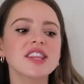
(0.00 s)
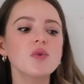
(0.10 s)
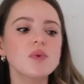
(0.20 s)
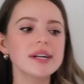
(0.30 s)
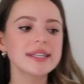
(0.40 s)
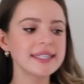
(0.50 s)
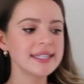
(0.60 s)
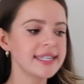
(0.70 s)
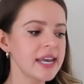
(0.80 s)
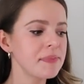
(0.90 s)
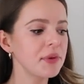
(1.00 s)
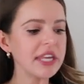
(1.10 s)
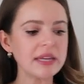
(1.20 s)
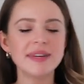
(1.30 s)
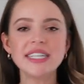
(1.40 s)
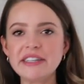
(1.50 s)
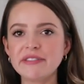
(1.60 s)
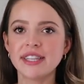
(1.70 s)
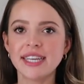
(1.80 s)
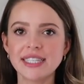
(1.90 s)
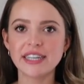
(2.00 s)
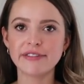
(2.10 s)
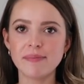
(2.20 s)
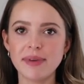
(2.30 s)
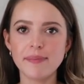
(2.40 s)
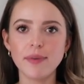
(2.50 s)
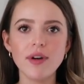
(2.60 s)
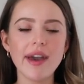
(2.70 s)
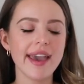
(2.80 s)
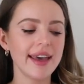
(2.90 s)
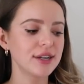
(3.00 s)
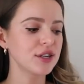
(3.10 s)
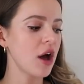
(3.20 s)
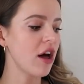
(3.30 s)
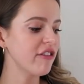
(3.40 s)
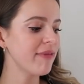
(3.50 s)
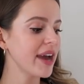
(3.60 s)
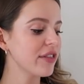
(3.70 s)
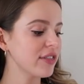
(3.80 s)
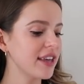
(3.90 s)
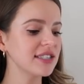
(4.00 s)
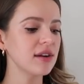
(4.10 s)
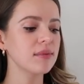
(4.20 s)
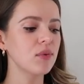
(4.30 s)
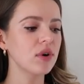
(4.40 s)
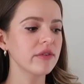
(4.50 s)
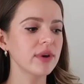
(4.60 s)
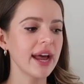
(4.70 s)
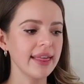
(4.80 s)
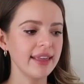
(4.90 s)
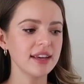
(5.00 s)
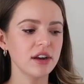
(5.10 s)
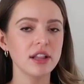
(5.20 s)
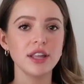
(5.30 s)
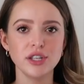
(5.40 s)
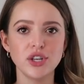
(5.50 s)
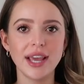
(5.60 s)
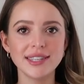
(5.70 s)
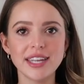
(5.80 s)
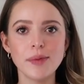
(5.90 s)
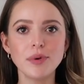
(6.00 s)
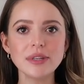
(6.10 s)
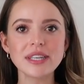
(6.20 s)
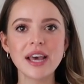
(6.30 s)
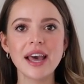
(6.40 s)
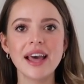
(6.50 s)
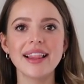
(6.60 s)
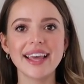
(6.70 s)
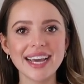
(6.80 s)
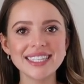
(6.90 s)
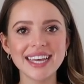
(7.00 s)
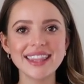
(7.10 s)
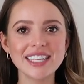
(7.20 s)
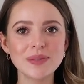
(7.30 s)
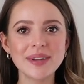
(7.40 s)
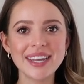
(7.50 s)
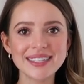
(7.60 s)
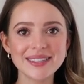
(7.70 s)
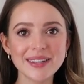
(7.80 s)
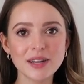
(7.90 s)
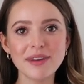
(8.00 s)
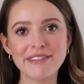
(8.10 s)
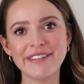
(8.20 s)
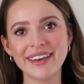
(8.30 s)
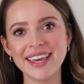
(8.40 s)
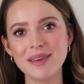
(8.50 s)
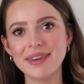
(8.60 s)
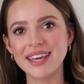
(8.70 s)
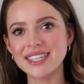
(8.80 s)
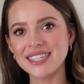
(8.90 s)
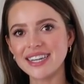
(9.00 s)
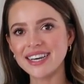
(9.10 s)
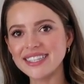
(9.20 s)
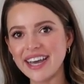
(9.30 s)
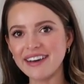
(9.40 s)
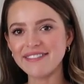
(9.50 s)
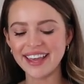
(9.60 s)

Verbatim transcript: like the word staple can mean different things to different people and all of my other things are more of what I think are cliche staples. Like I said, this one is a little bit funky because it does have